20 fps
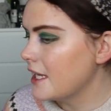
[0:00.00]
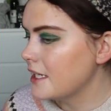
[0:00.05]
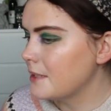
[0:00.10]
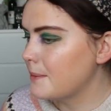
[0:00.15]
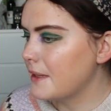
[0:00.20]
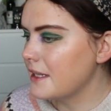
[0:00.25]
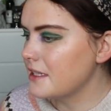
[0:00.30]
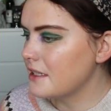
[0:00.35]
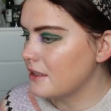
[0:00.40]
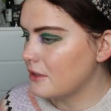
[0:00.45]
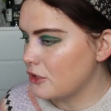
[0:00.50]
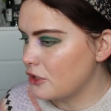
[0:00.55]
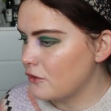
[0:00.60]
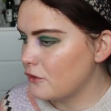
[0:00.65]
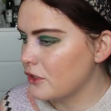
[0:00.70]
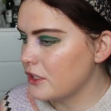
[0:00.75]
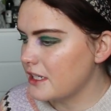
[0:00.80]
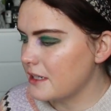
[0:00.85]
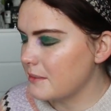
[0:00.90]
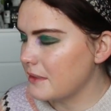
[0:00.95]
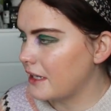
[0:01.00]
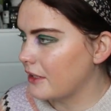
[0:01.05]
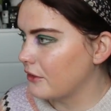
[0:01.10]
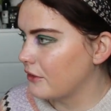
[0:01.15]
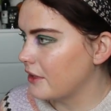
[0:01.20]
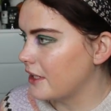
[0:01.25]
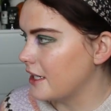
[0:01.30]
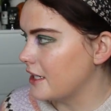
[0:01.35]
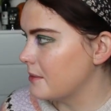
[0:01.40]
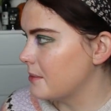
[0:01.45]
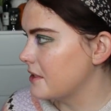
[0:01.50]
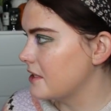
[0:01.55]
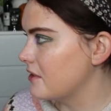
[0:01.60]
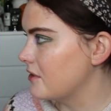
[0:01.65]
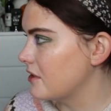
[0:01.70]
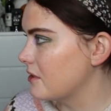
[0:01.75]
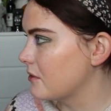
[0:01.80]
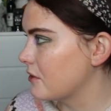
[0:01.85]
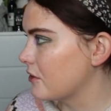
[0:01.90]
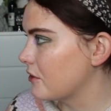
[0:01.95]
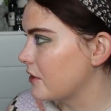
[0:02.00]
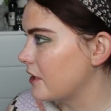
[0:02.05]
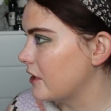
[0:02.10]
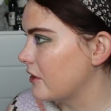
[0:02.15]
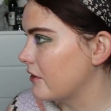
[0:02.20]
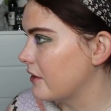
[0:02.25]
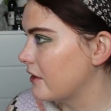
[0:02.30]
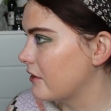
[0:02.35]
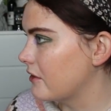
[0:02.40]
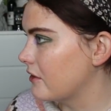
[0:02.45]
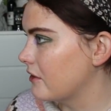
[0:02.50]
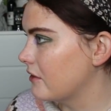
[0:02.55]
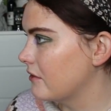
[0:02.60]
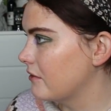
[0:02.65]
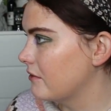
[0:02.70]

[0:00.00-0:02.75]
Depends, because you already dipped that in green. Depends if you still want the green on there or not. Oh,